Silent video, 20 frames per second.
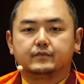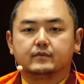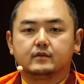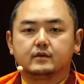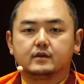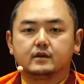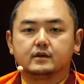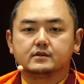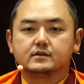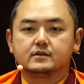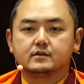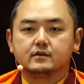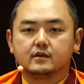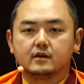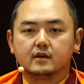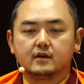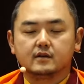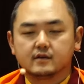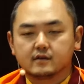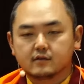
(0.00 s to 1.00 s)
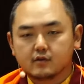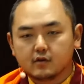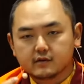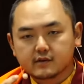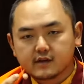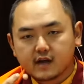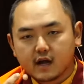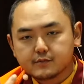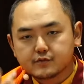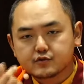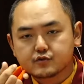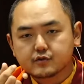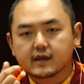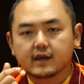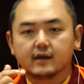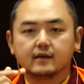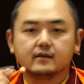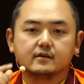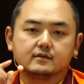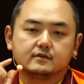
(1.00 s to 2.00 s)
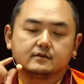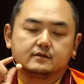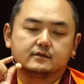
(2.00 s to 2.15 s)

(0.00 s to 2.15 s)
Right? It, is, it comes together.